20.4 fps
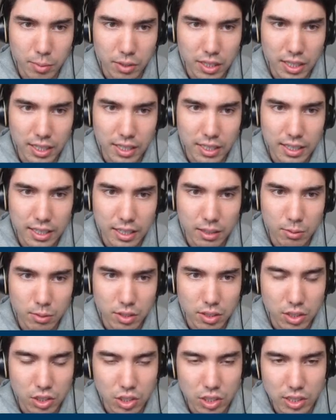but that knight
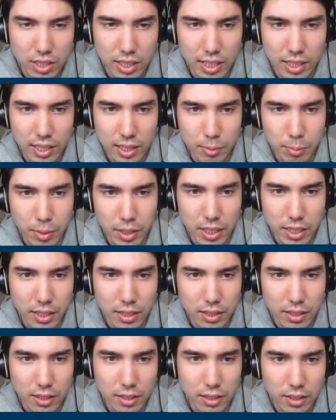was just deadly
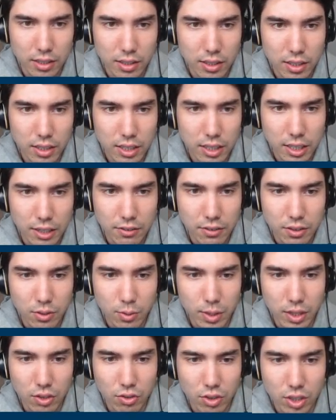pinned, and even
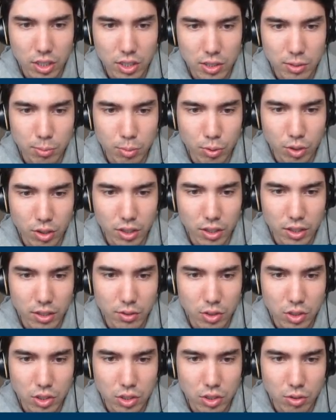with the rook support, there
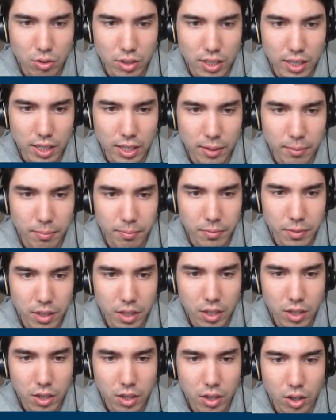was just no time.
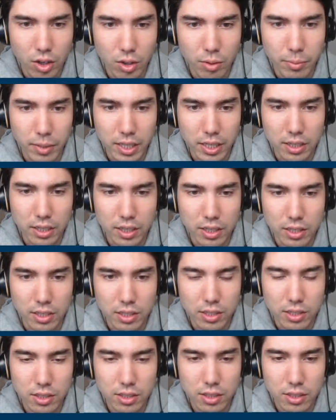Oh my
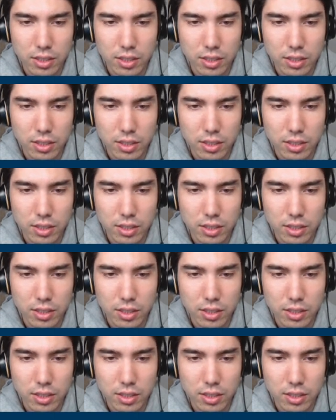goodness.